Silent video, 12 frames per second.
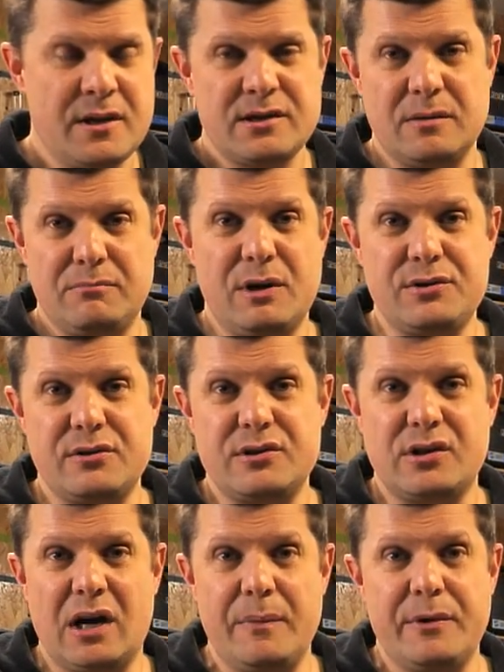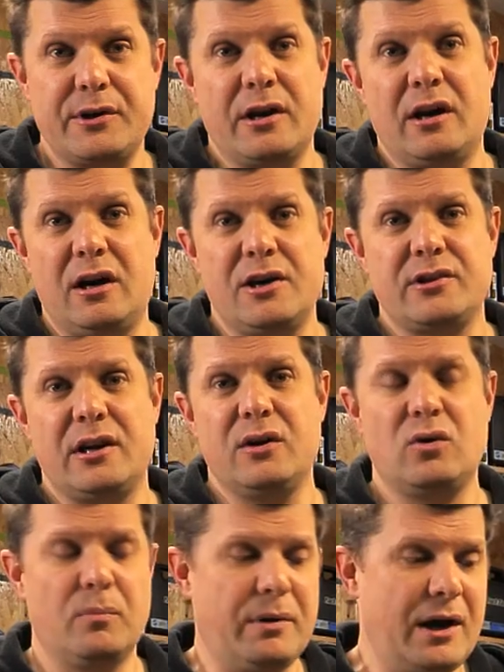So most of the time they're going to ask the
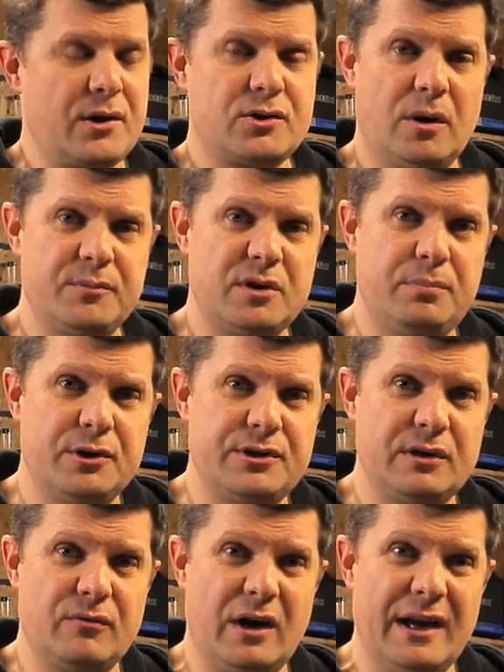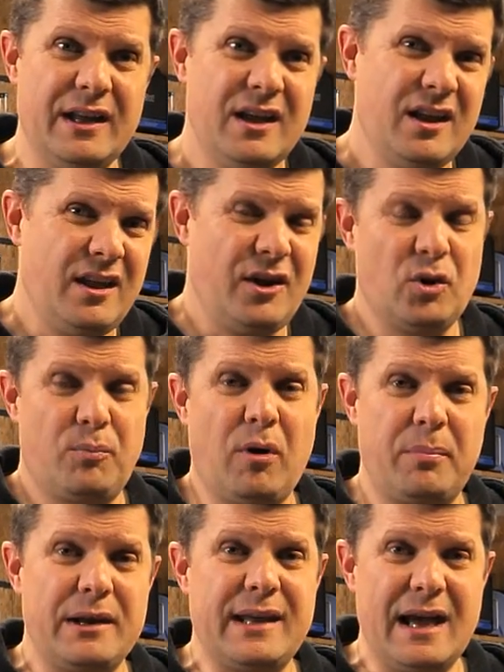local bike shop to put it right, and you'll
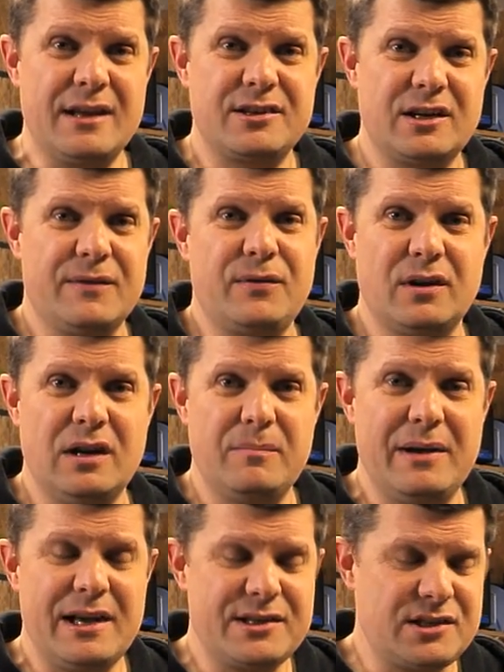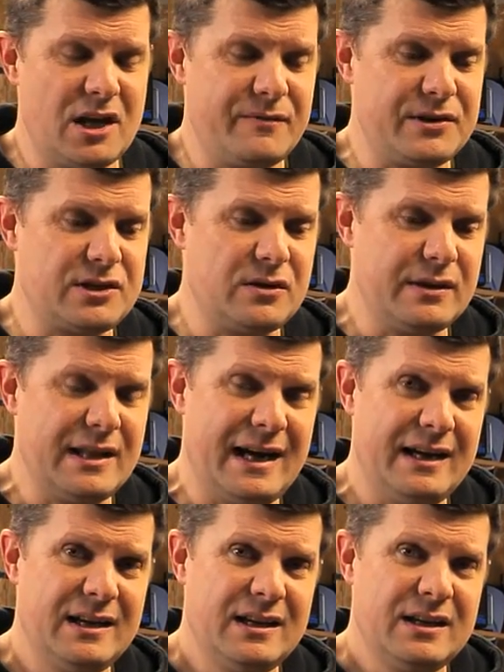probably get significantly better service doing
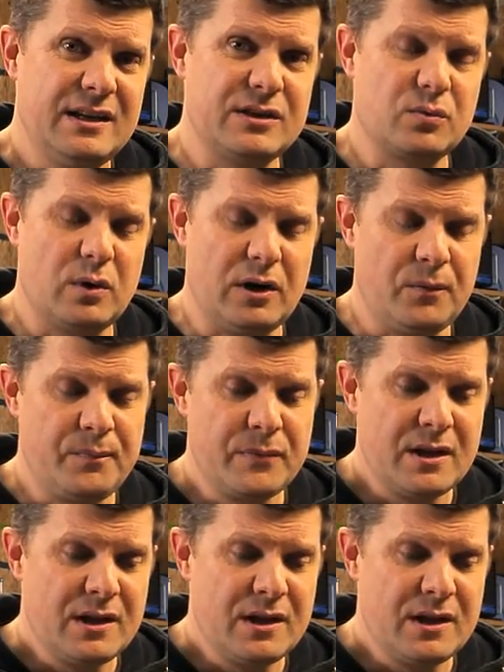that as well.